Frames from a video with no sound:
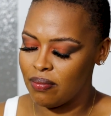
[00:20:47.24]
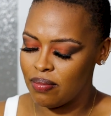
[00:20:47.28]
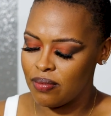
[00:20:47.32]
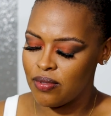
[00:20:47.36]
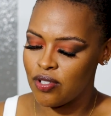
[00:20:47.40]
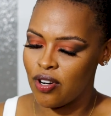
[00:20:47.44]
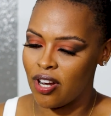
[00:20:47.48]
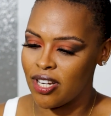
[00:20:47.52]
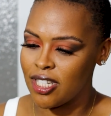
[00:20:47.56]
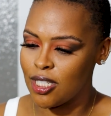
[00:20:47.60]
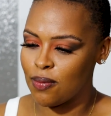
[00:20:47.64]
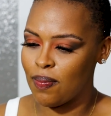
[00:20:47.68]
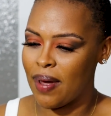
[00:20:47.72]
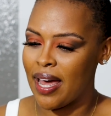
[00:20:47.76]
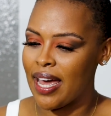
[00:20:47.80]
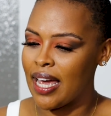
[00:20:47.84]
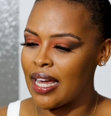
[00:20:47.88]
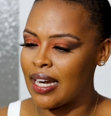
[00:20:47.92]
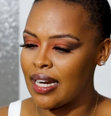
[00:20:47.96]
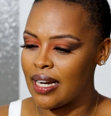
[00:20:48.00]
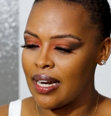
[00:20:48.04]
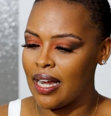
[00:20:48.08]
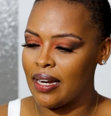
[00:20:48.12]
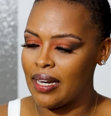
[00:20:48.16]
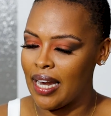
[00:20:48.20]

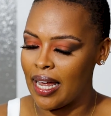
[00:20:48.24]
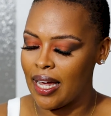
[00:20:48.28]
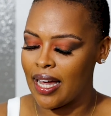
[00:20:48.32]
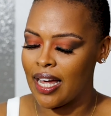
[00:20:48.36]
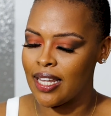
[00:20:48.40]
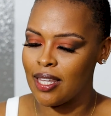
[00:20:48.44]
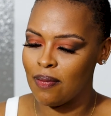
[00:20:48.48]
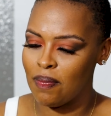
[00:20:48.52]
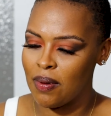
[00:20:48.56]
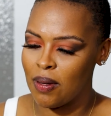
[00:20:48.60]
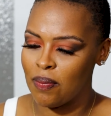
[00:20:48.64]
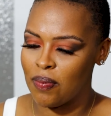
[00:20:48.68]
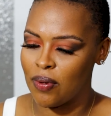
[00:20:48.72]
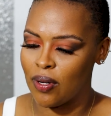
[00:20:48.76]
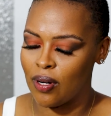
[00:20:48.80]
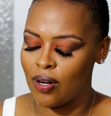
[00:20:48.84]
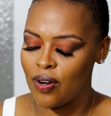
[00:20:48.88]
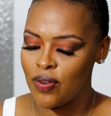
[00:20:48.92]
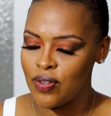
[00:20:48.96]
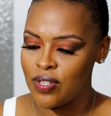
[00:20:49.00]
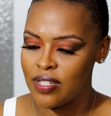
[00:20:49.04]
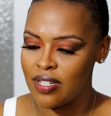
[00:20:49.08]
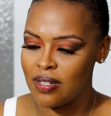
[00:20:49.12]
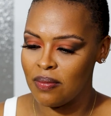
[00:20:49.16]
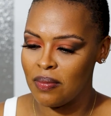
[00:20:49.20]
transpire in like other people
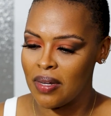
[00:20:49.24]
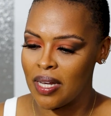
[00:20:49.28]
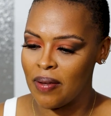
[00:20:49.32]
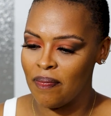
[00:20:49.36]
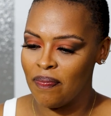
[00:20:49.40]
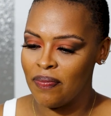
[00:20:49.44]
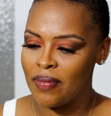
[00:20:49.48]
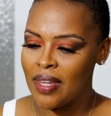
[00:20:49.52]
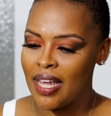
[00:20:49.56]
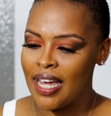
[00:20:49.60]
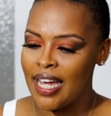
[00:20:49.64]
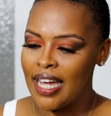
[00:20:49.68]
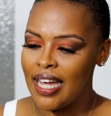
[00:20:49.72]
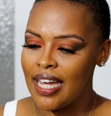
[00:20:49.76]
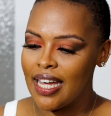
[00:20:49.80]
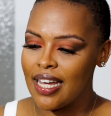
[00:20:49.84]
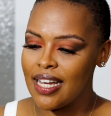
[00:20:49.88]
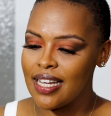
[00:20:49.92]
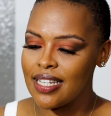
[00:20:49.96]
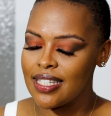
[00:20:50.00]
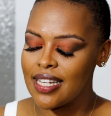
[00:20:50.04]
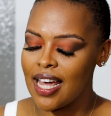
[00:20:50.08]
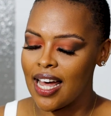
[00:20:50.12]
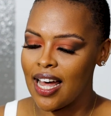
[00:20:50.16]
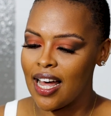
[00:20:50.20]
close to me,
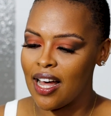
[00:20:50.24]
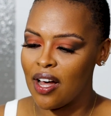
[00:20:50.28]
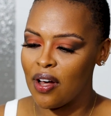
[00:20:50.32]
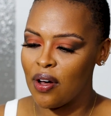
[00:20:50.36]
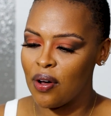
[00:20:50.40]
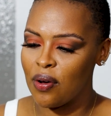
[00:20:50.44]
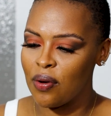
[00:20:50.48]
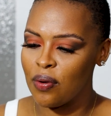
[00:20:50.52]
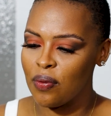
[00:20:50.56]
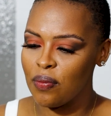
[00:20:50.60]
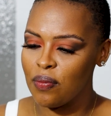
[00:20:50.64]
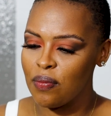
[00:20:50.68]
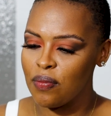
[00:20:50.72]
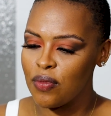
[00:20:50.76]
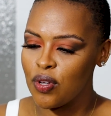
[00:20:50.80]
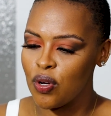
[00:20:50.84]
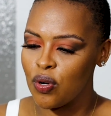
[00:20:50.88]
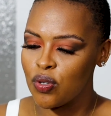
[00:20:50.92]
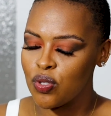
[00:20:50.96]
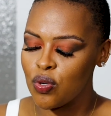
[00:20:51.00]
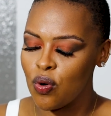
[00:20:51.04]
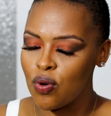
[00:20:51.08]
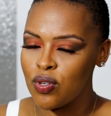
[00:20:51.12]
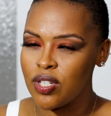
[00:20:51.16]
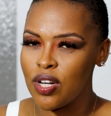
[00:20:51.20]
is how your
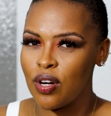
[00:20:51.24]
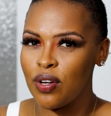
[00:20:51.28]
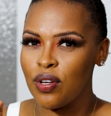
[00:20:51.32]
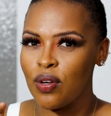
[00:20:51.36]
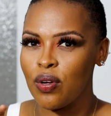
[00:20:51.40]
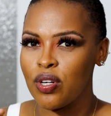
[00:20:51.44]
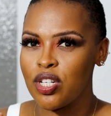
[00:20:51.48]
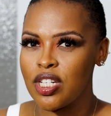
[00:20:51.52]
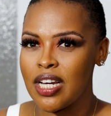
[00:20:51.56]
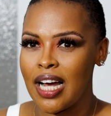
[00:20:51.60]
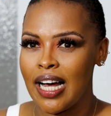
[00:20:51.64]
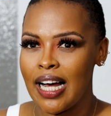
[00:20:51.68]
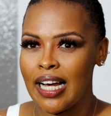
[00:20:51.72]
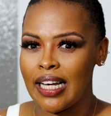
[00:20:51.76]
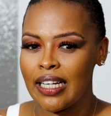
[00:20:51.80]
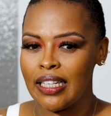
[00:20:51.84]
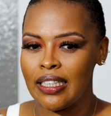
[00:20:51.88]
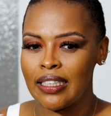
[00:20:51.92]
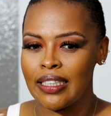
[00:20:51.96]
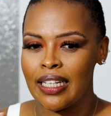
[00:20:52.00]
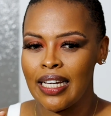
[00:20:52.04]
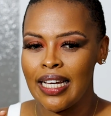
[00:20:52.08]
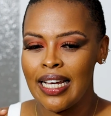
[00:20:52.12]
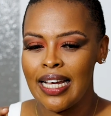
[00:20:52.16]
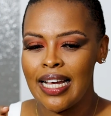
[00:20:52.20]
daughter or your
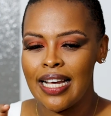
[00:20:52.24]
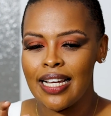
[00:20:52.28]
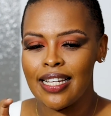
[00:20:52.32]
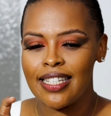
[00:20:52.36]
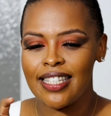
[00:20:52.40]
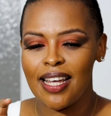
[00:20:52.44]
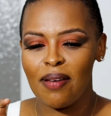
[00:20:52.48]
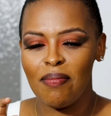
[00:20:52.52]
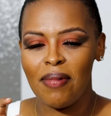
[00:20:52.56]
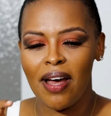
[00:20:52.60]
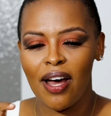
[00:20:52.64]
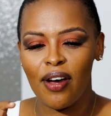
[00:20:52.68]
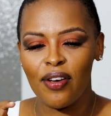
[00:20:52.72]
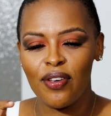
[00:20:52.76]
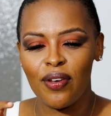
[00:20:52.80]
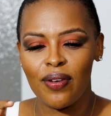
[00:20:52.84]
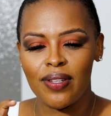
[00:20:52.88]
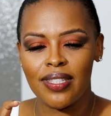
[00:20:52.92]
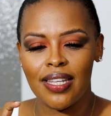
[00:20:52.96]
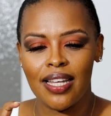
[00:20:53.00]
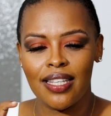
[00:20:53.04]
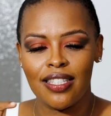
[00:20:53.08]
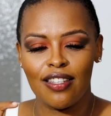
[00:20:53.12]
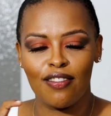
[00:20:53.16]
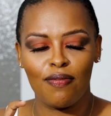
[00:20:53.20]
child, somehow your
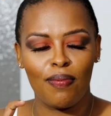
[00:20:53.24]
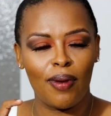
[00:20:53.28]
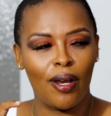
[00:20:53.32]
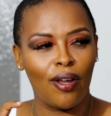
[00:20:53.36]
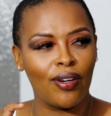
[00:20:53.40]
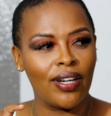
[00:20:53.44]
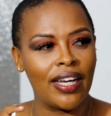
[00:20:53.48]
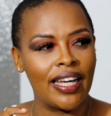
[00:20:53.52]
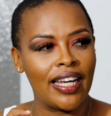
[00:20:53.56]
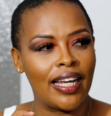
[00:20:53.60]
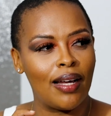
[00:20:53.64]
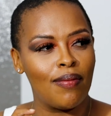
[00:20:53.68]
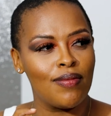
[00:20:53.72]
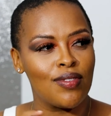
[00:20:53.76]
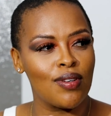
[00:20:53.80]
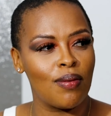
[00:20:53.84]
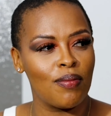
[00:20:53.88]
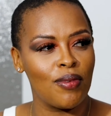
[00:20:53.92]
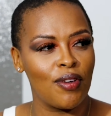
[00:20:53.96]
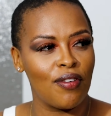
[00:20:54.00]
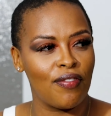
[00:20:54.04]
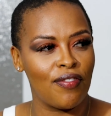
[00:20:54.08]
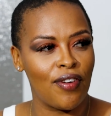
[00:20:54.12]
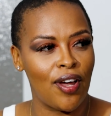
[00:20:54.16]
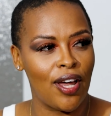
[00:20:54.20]
sense of belonging comes from
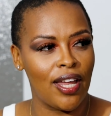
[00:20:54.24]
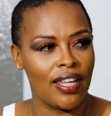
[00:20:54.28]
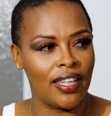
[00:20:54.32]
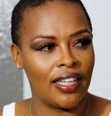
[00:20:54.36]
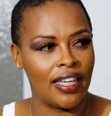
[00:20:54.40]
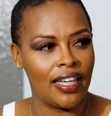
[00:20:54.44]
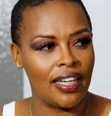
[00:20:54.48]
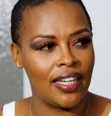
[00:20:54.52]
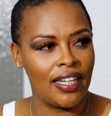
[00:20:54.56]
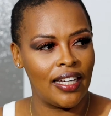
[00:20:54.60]
your father.